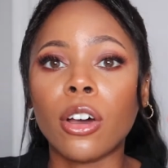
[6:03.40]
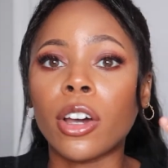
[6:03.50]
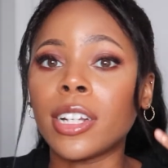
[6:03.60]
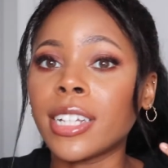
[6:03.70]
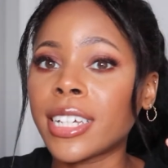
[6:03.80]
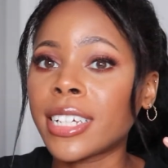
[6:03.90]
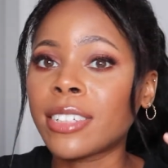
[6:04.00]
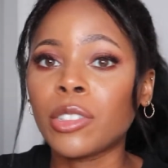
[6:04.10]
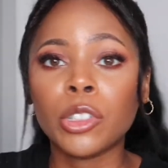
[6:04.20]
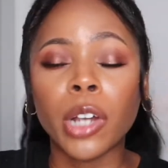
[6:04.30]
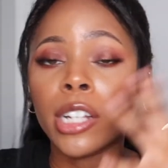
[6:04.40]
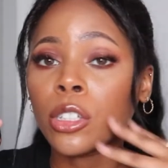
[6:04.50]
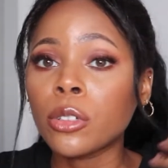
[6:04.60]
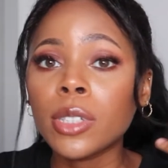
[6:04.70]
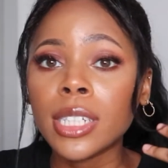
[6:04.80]
on
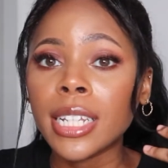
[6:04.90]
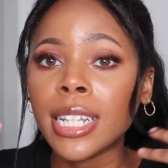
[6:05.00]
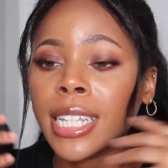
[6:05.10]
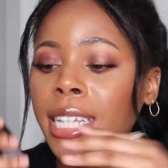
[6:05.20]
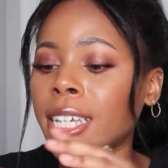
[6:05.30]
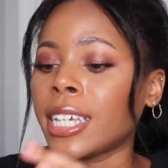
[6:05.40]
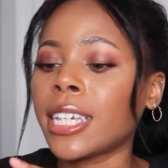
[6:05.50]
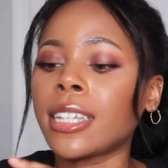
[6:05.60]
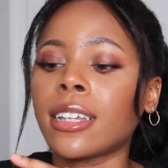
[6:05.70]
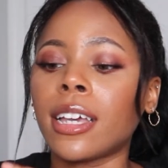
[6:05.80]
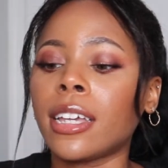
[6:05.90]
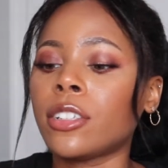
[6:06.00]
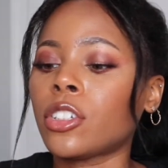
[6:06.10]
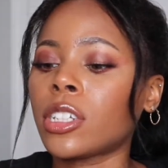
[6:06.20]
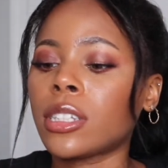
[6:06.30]
translucently
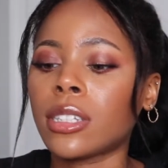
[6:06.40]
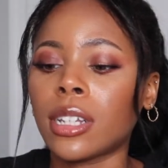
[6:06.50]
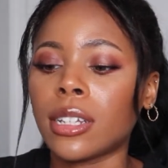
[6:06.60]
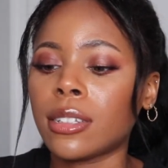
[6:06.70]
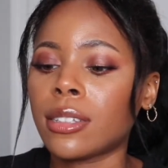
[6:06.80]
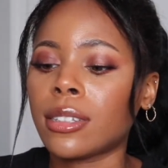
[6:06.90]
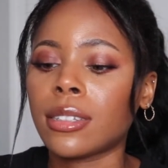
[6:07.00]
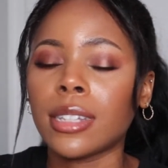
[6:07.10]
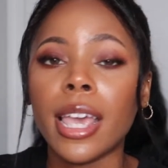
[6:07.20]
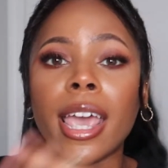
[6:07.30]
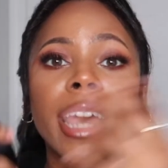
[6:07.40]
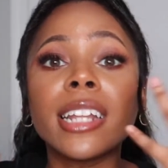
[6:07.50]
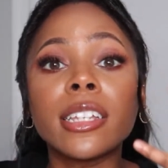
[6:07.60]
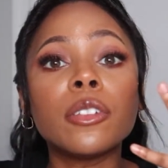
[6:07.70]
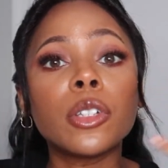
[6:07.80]
it just it's and
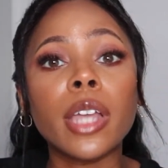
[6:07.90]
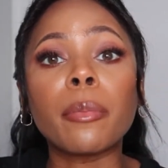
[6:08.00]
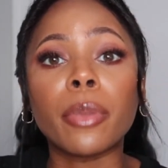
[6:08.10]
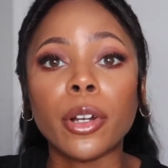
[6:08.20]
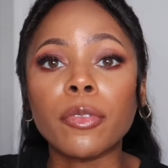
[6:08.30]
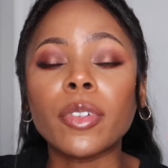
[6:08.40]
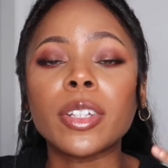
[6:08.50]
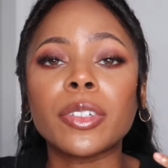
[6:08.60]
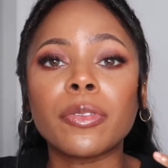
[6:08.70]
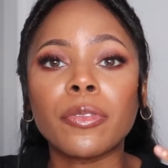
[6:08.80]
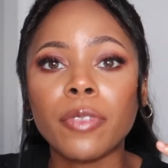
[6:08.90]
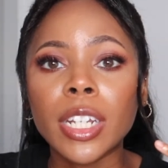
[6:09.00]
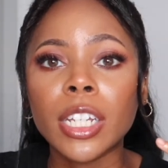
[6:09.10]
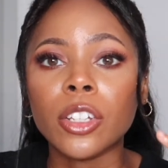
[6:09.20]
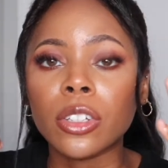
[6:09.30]
it gives you that perfect
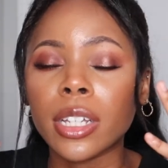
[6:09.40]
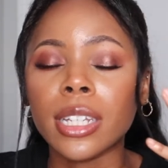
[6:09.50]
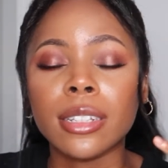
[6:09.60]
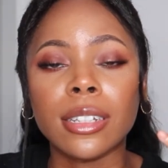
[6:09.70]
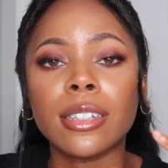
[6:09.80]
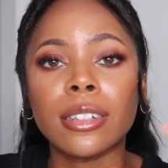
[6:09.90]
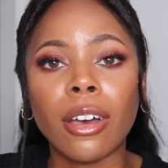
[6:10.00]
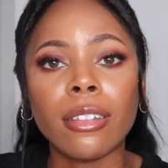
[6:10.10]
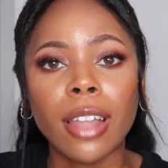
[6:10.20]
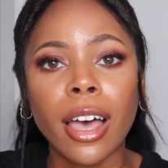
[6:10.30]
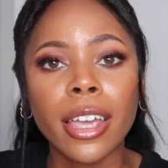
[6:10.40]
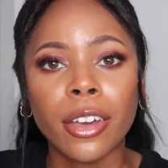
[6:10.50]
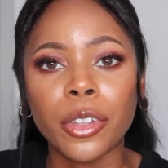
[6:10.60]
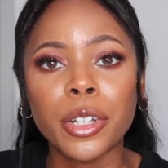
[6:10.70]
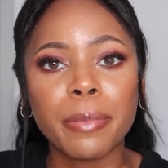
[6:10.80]
finish like it does not lie
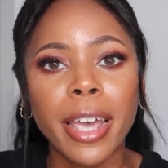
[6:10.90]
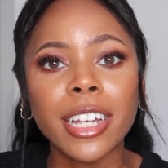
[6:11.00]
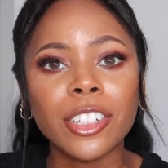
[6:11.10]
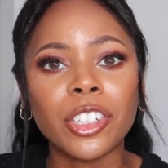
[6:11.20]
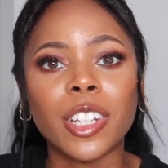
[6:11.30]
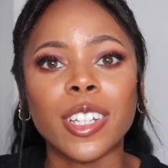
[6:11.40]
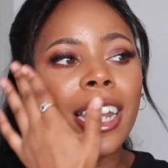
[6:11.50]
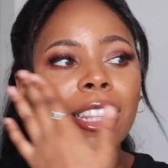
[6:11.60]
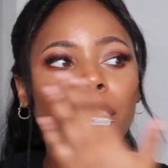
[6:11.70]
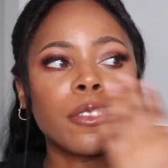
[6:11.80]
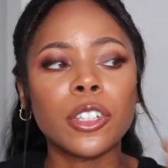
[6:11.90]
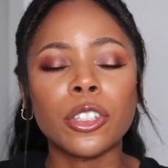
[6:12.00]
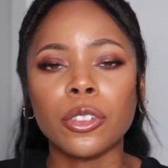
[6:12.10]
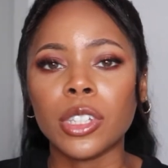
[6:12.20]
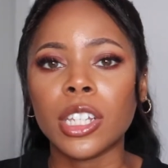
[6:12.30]
on the packaging and I love to
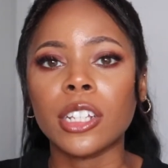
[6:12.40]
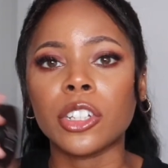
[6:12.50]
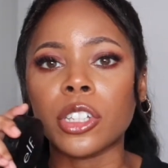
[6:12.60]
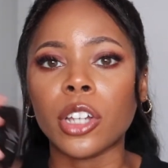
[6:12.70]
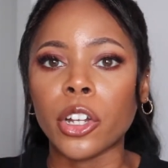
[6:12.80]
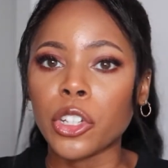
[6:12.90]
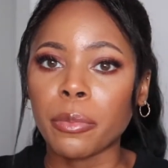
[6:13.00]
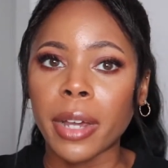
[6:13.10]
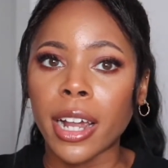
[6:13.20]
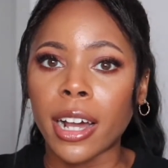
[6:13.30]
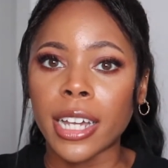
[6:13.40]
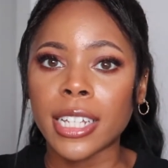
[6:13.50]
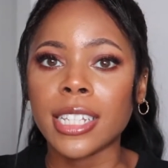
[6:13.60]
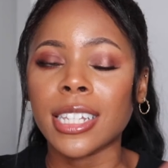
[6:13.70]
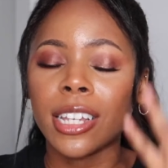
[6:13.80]
use it just under my
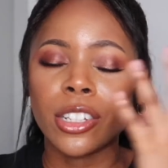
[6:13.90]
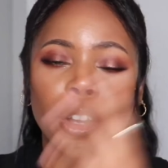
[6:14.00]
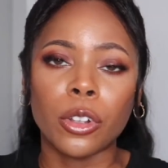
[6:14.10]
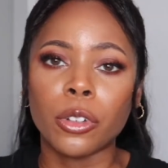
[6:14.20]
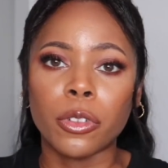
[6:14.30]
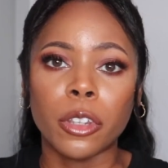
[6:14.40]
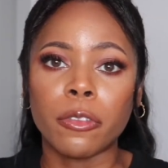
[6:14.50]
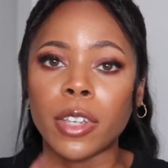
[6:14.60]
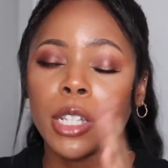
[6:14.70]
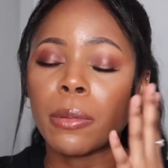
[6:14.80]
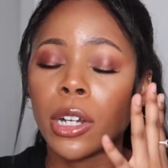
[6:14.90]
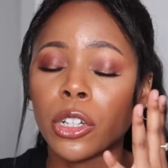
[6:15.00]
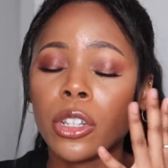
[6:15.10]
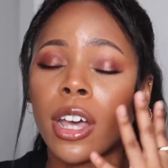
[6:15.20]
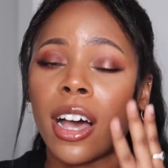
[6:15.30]
eyes and all over the face but
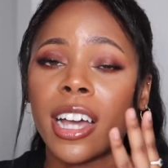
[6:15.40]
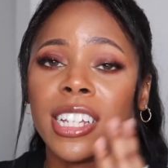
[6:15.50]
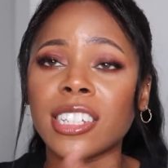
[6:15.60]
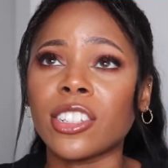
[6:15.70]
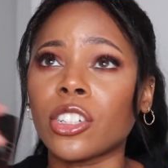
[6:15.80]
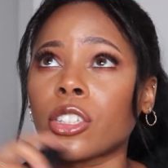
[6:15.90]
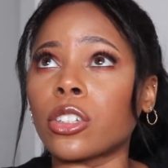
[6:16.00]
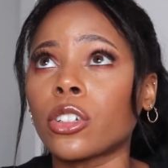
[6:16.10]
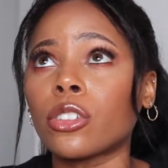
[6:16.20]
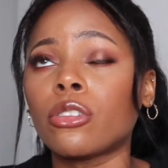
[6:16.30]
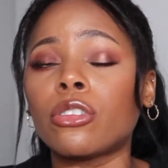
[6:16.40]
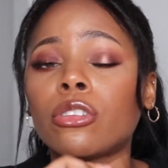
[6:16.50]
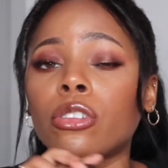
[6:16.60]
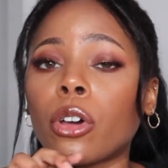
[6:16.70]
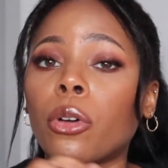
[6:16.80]
under the eyes it just looks
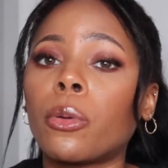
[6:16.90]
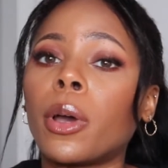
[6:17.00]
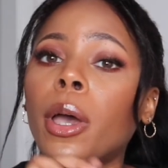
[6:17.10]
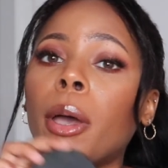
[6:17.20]
so